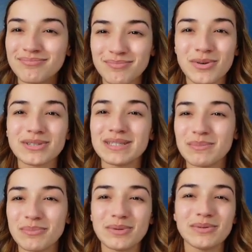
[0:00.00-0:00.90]
more
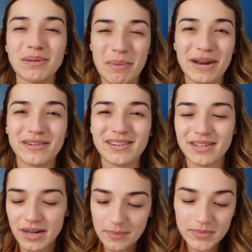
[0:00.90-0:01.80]
simple the better,
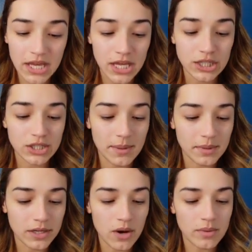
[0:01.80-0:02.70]
you know? So I'm
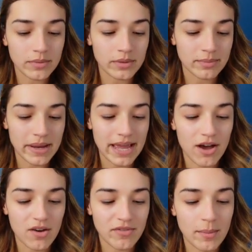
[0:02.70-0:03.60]
gonna go in with my e.l.f.